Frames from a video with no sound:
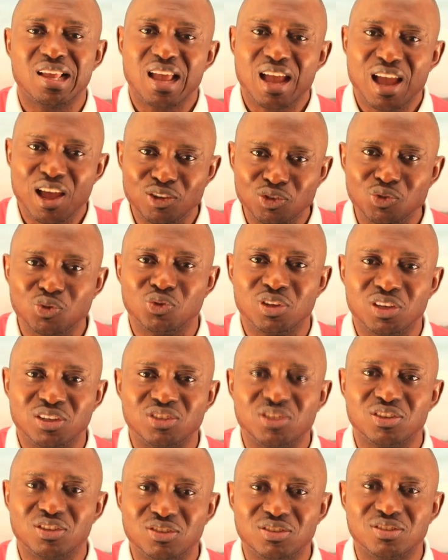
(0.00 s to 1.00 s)
And today
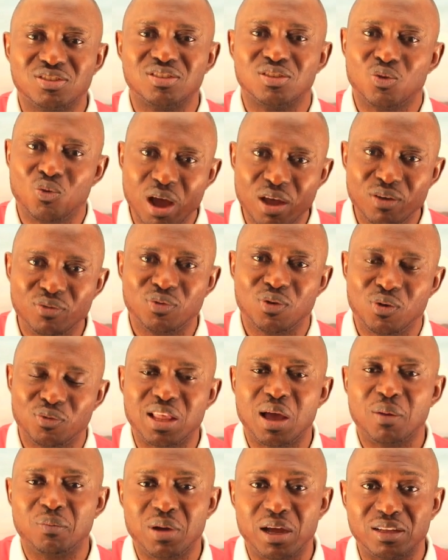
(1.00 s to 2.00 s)
she's the wife of
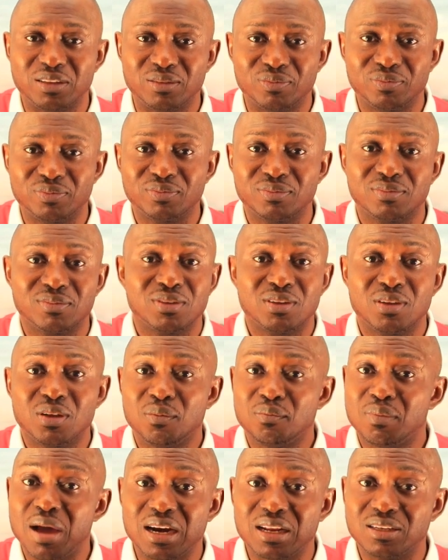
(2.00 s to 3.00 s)
that man.
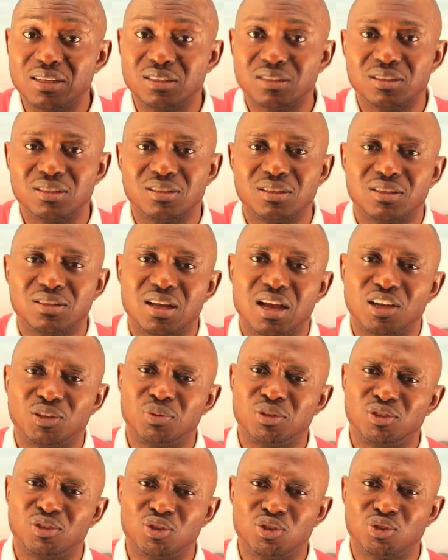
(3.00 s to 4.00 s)
Marriage has
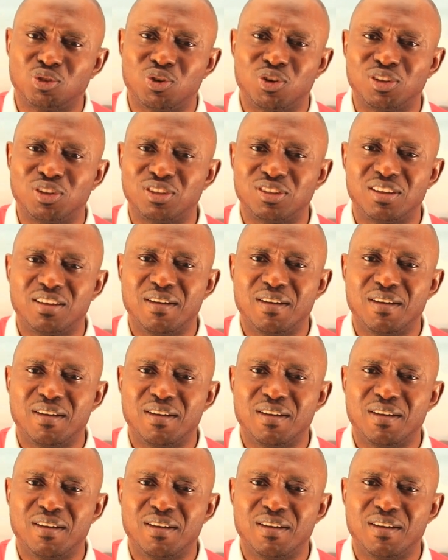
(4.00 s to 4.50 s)
been destroyed.